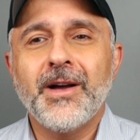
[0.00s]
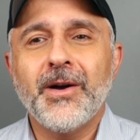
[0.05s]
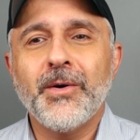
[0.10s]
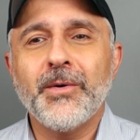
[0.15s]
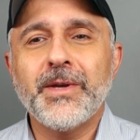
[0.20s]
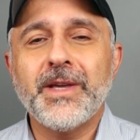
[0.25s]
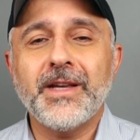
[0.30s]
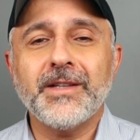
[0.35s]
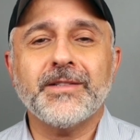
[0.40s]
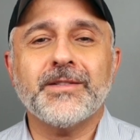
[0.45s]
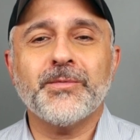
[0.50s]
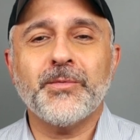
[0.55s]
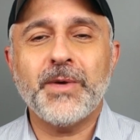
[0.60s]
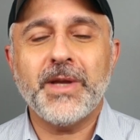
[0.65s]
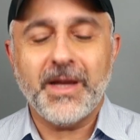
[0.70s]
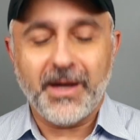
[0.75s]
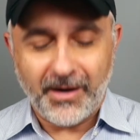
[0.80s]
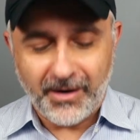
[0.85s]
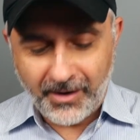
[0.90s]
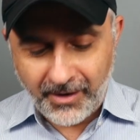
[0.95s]
Oh, yes,
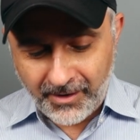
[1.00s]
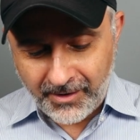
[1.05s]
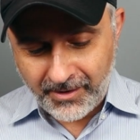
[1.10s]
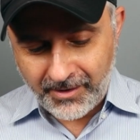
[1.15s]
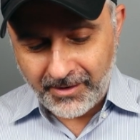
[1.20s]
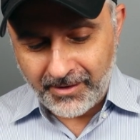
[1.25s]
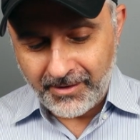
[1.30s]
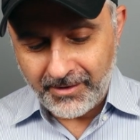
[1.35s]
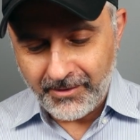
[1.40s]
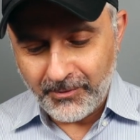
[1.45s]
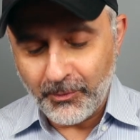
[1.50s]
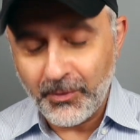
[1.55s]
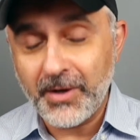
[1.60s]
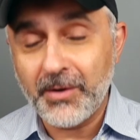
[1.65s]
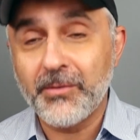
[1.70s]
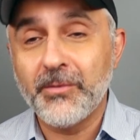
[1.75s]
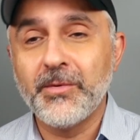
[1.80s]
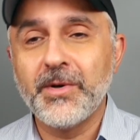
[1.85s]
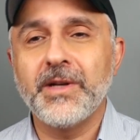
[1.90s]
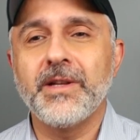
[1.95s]
we are.
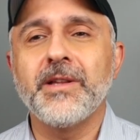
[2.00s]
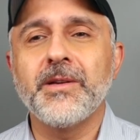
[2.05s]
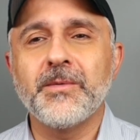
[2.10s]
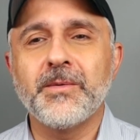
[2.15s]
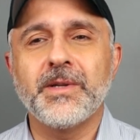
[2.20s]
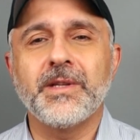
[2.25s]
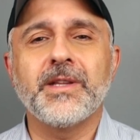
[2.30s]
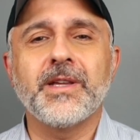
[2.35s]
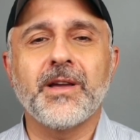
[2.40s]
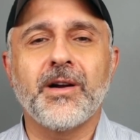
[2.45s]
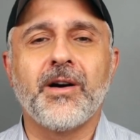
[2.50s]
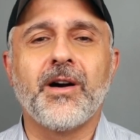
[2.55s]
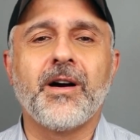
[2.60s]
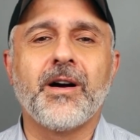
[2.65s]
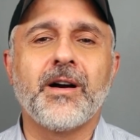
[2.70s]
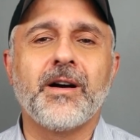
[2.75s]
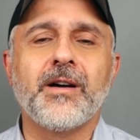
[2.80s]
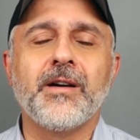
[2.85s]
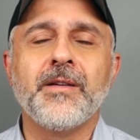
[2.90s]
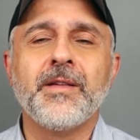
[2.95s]
We really, really
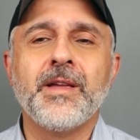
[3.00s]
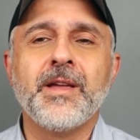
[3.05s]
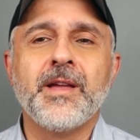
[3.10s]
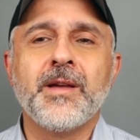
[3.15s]
are.